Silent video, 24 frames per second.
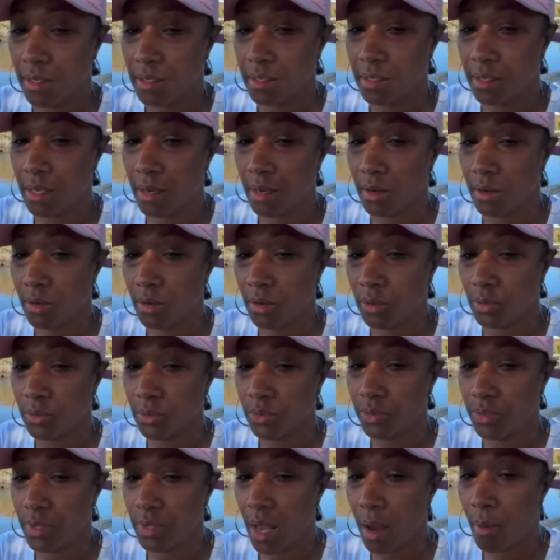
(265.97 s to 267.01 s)
So
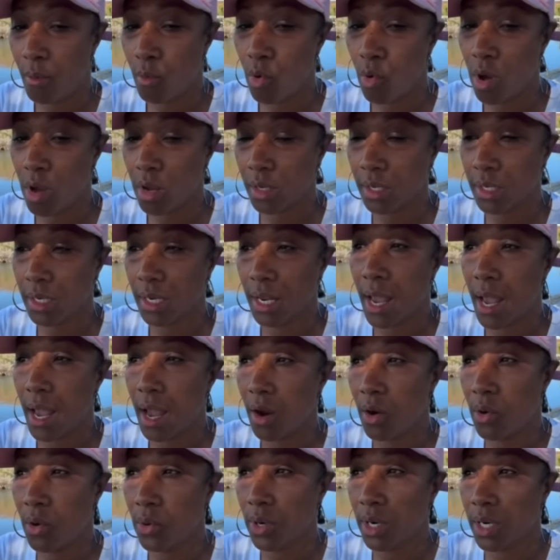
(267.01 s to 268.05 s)
I'm walking an
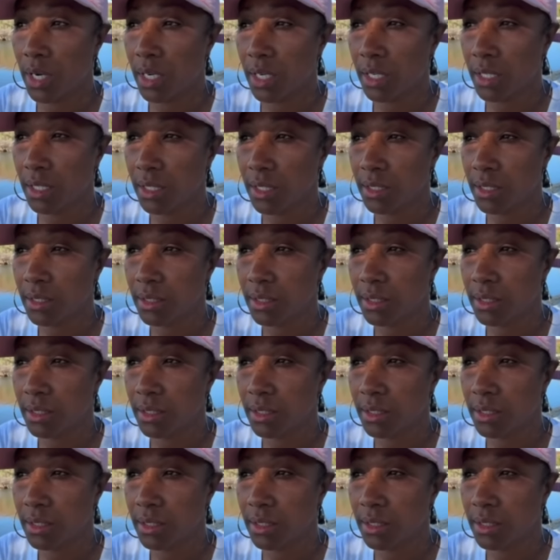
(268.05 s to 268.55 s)
hour